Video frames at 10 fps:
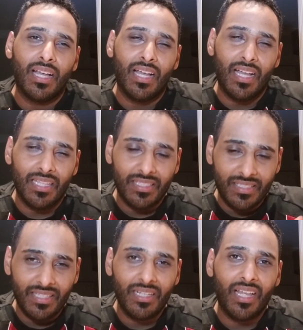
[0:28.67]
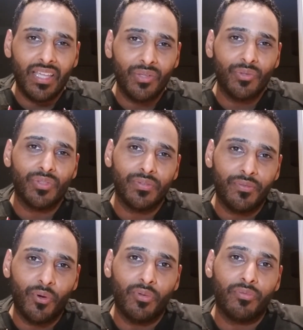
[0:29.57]
until I use the
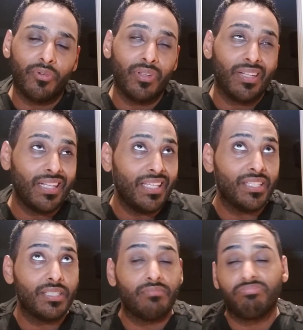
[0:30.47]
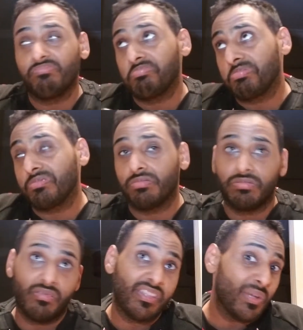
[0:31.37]
phone for at least
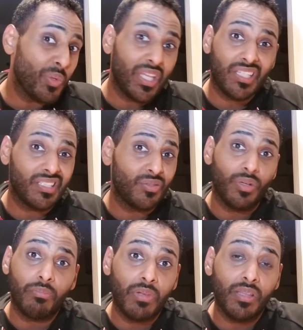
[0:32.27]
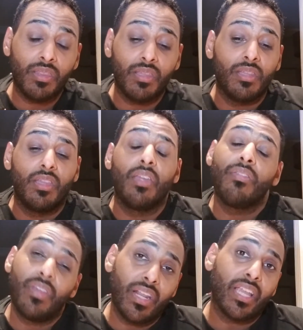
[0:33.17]
3 weeks to a month.
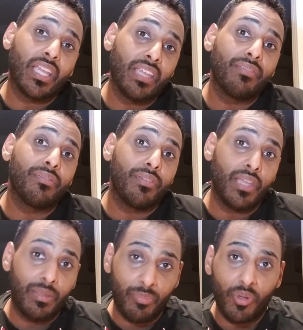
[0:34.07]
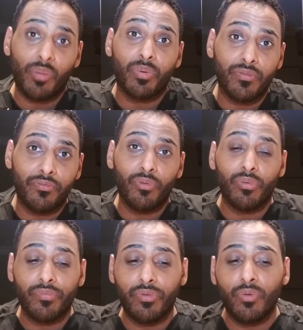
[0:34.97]
Then I can give a proper full
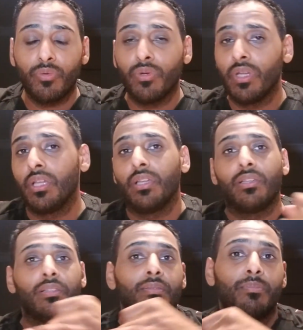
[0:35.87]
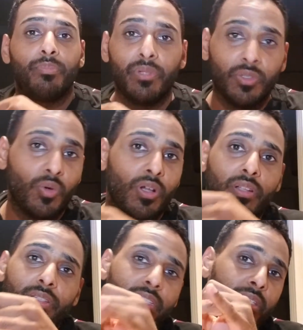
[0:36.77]
review. Build
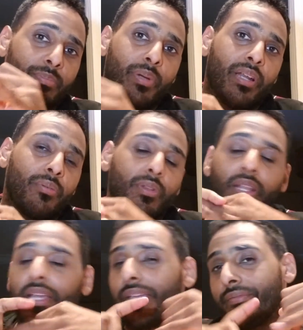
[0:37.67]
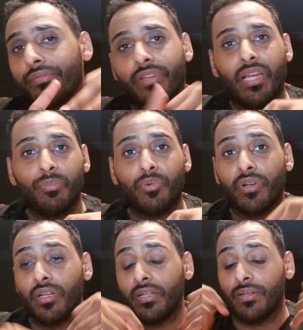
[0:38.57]
quality, battery life,
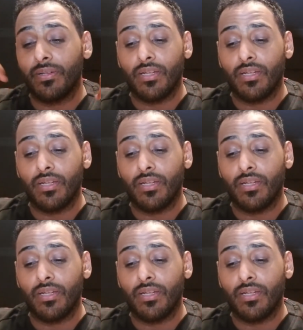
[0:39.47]
camera,